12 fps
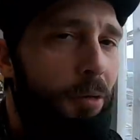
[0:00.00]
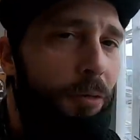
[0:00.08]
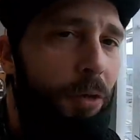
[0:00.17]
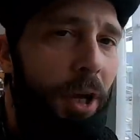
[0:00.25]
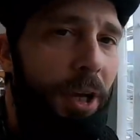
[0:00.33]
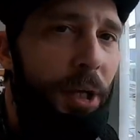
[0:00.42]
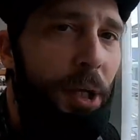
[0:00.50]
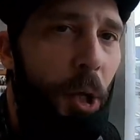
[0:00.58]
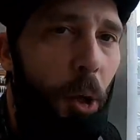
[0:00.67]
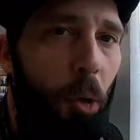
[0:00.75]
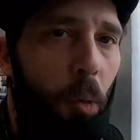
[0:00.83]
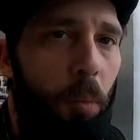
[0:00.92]
Flying
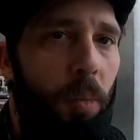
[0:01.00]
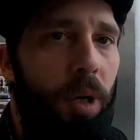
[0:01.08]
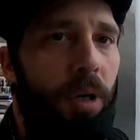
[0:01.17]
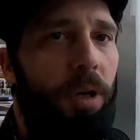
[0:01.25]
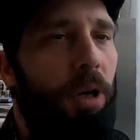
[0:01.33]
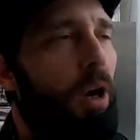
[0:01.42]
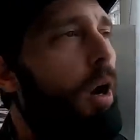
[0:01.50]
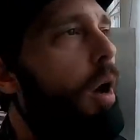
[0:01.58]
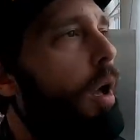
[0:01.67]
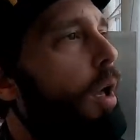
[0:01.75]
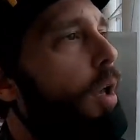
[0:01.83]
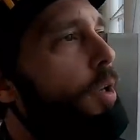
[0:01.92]
home,
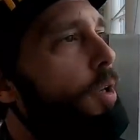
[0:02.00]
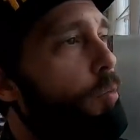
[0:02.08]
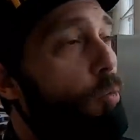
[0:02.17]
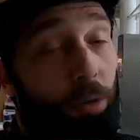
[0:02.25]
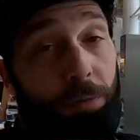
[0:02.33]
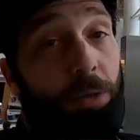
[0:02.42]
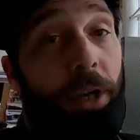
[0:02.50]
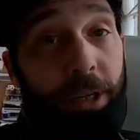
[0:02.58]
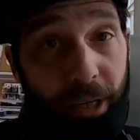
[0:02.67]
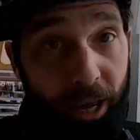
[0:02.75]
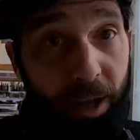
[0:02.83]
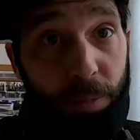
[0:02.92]
well,
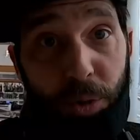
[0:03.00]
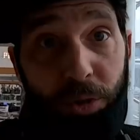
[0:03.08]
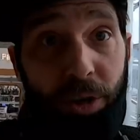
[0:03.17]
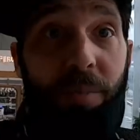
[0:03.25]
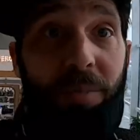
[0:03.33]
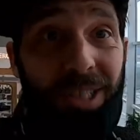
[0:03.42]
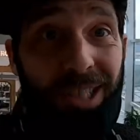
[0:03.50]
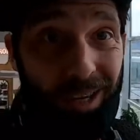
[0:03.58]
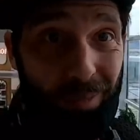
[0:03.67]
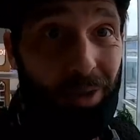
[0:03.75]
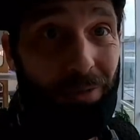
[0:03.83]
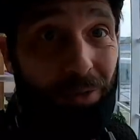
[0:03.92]
flying to Amsterdam to take
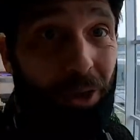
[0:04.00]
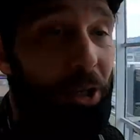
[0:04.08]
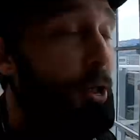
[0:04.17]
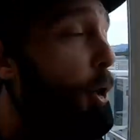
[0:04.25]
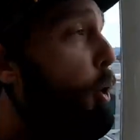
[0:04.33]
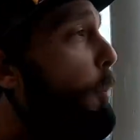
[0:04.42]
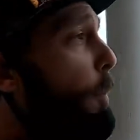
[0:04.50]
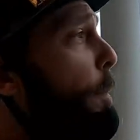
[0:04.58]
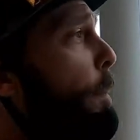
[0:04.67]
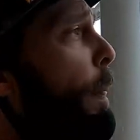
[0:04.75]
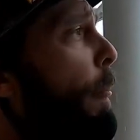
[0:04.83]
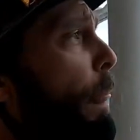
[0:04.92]
my flight home.
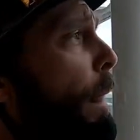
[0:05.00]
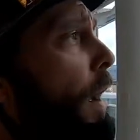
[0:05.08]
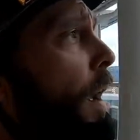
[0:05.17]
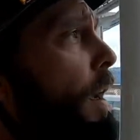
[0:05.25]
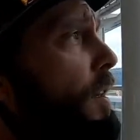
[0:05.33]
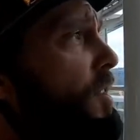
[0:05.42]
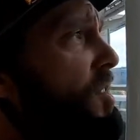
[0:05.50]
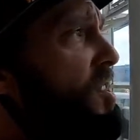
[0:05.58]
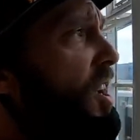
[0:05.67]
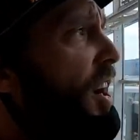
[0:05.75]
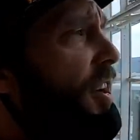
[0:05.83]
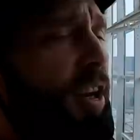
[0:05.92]

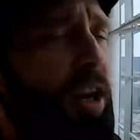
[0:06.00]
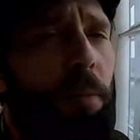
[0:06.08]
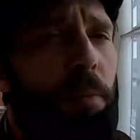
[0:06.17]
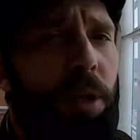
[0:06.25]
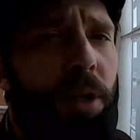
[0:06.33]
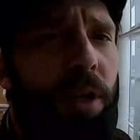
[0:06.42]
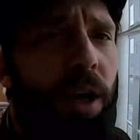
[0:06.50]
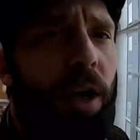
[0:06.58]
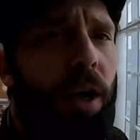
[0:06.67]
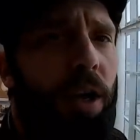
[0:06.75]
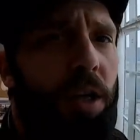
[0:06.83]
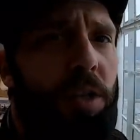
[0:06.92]
Decided I'd be
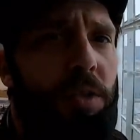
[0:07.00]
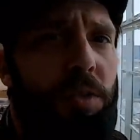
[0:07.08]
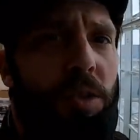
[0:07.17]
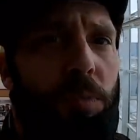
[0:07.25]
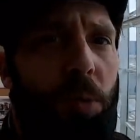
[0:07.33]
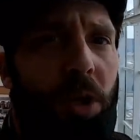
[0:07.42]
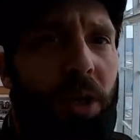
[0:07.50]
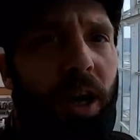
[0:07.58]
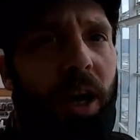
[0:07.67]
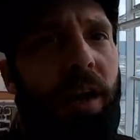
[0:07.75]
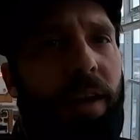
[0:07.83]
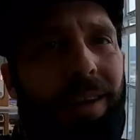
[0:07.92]
a smart
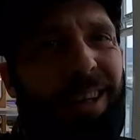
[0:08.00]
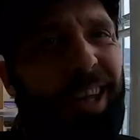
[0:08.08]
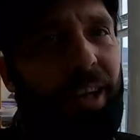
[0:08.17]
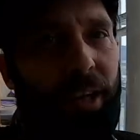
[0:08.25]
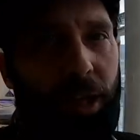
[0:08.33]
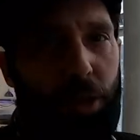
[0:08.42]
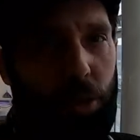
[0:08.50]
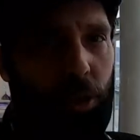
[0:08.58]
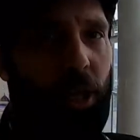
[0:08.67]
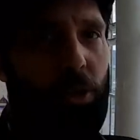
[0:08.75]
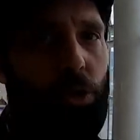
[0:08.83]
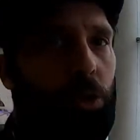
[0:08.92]
guy and get an extra
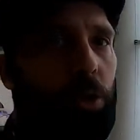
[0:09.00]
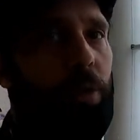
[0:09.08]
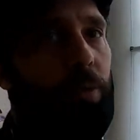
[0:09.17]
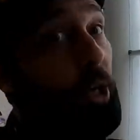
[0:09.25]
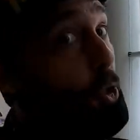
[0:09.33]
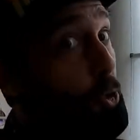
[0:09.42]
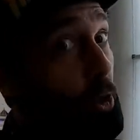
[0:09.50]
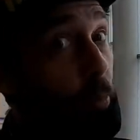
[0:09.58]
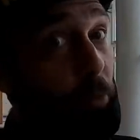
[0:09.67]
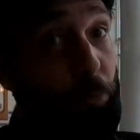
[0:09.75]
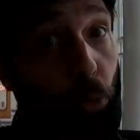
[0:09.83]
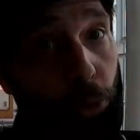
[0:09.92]
country, country
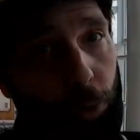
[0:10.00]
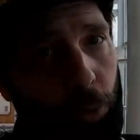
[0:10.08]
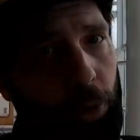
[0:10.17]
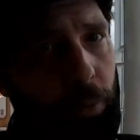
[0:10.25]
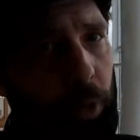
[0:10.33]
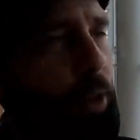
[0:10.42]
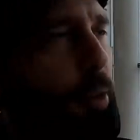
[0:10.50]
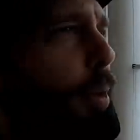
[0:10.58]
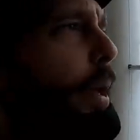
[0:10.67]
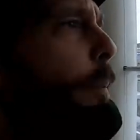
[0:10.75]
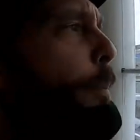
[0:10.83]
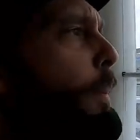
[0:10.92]
number 41, by the
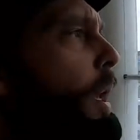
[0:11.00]
way,